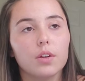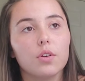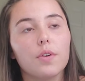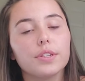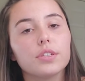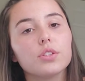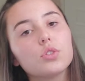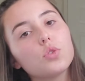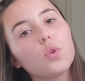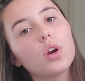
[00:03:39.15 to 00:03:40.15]
going to the
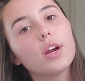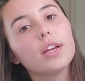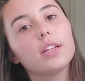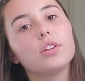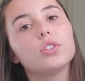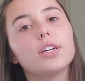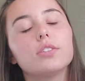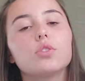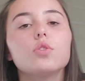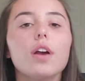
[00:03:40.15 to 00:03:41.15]
store and their
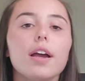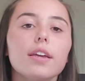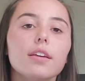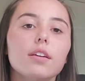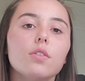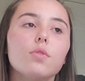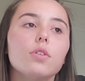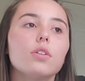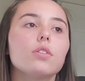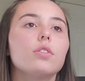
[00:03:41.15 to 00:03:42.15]
child's crying,
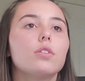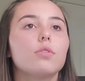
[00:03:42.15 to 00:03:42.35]
or,